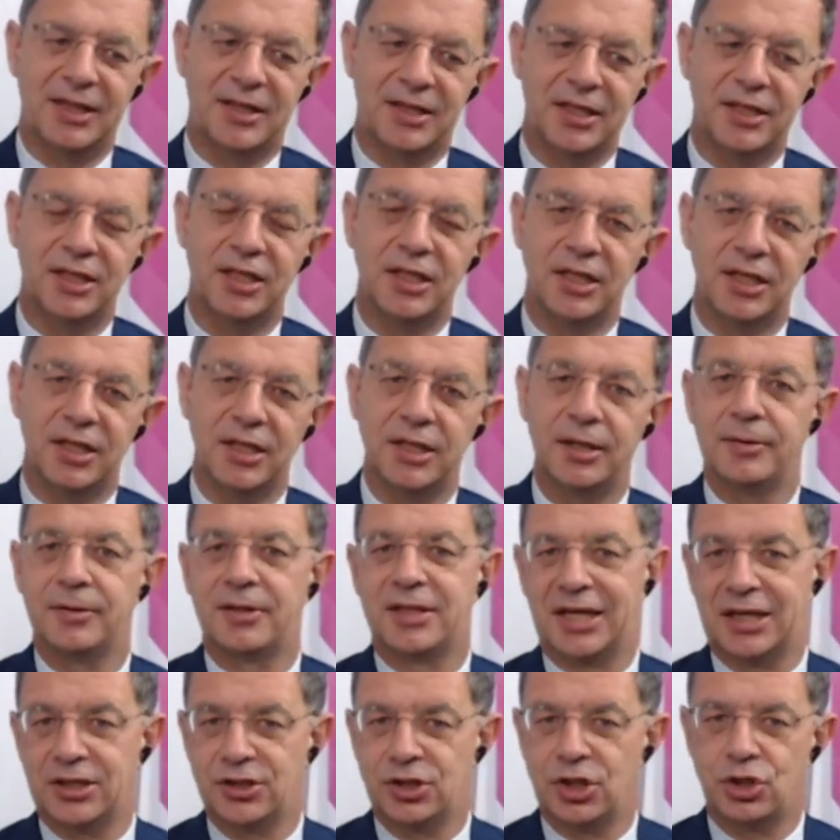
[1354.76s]
It
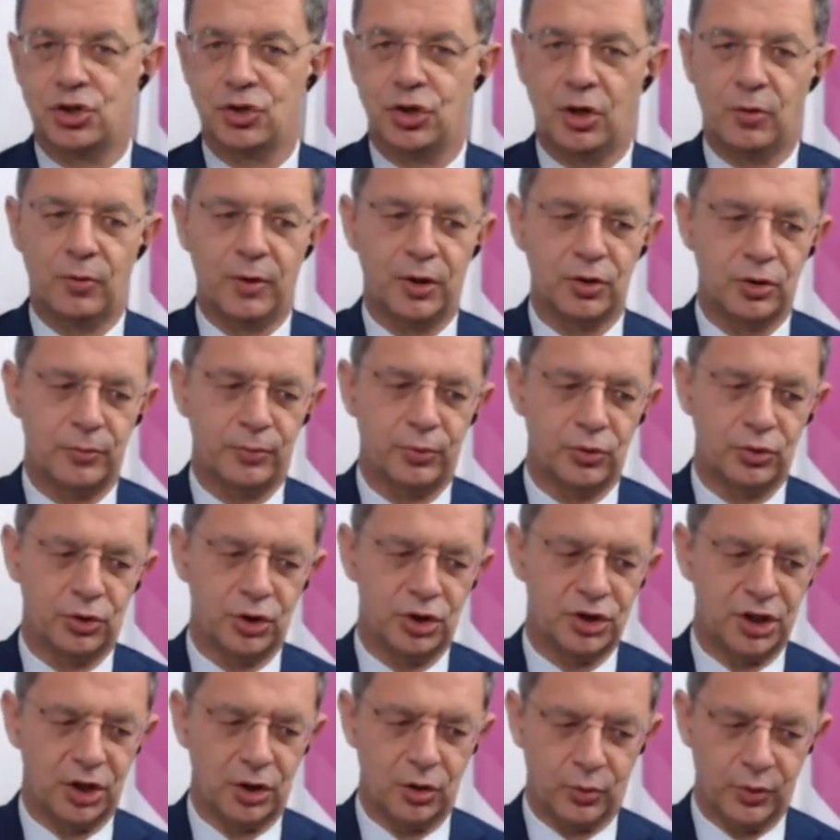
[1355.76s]
needs to be related with the
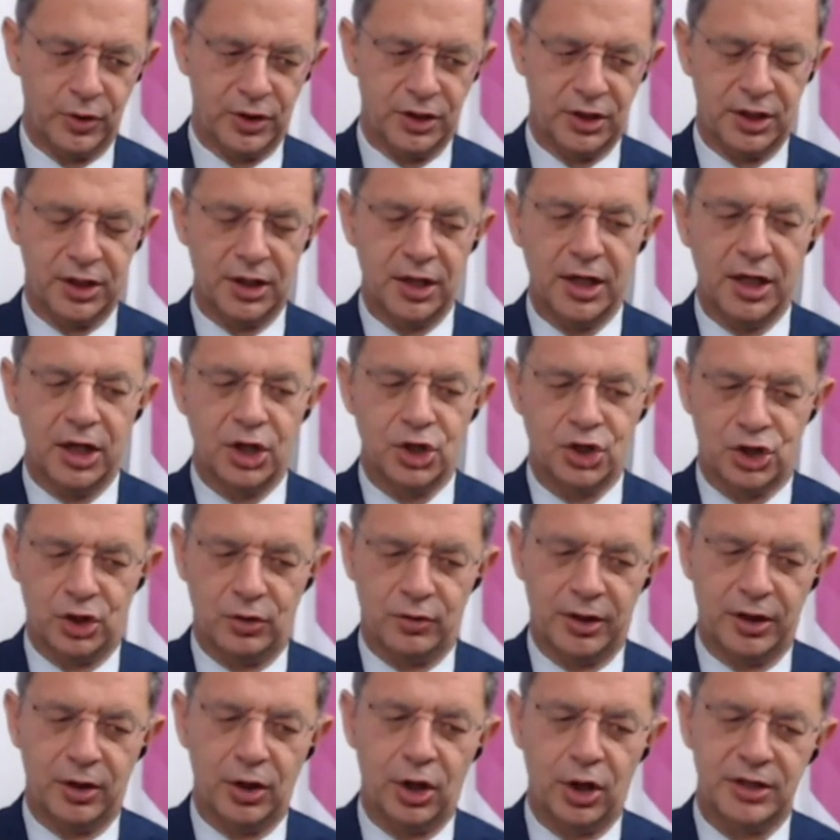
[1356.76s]
4.0
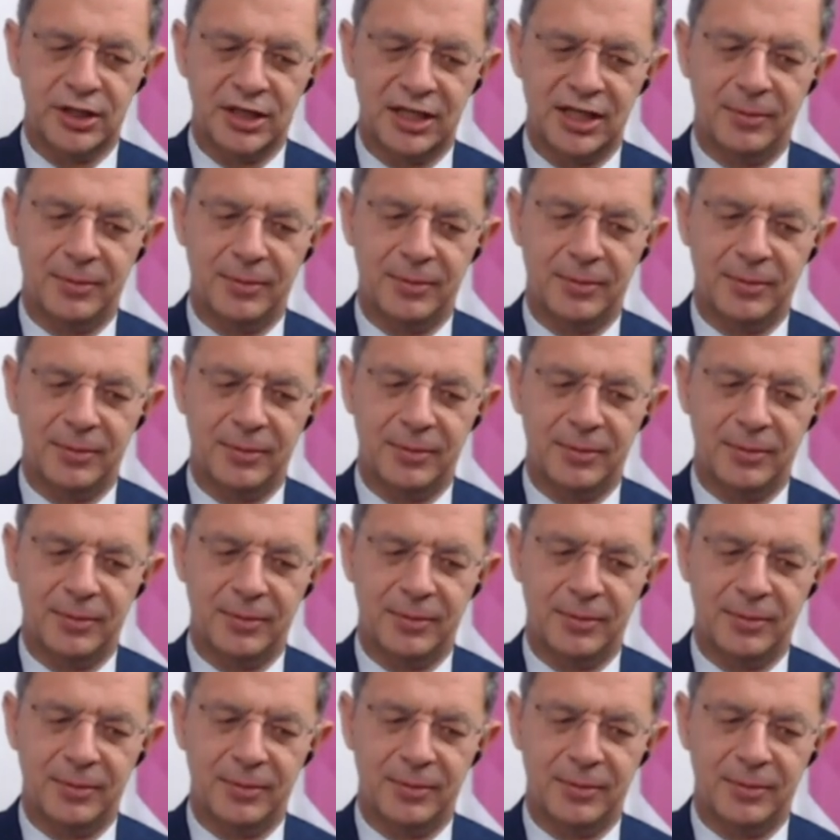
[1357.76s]
transition,